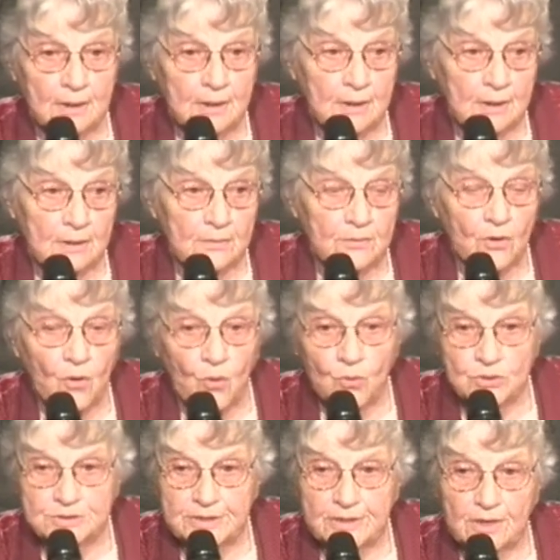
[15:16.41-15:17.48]
the
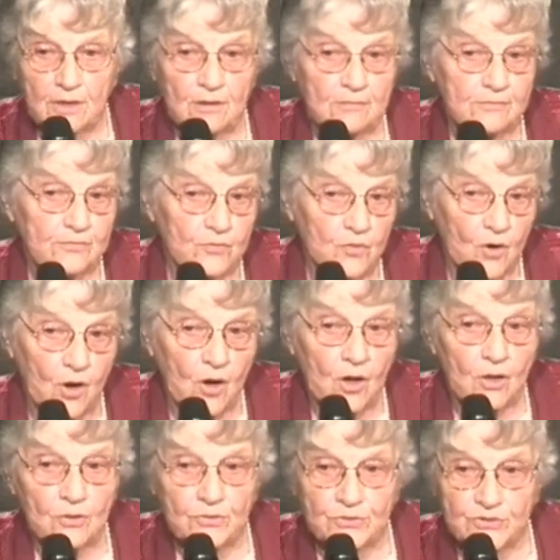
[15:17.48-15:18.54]
hotel for all the
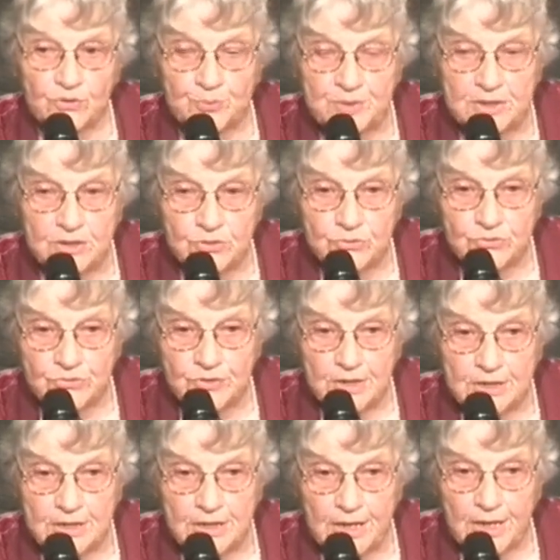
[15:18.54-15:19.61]
speakers that
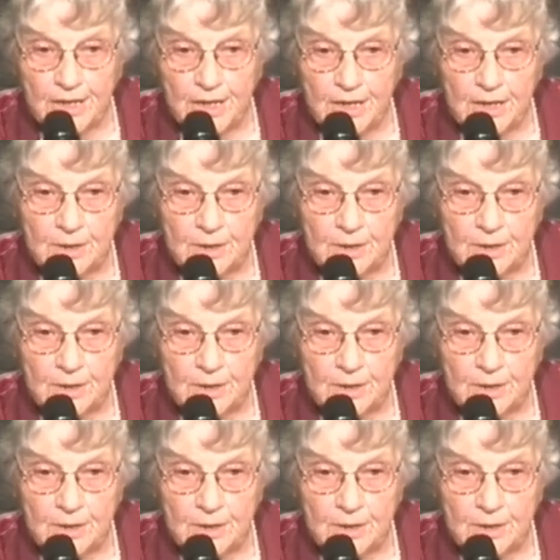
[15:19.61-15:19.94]
came,